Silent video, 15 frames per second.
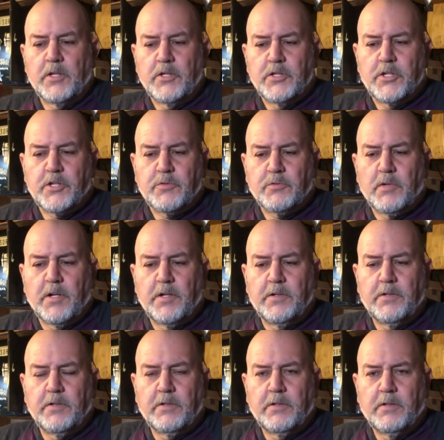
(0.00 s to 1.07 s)
just run
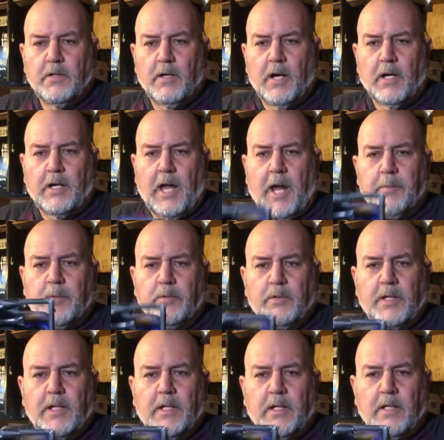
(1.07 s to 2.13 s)
a camera
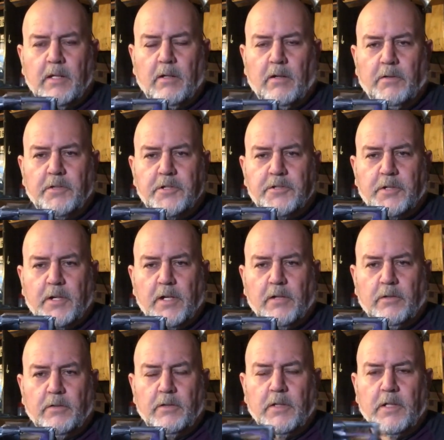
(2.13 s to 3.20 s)
rig on the trail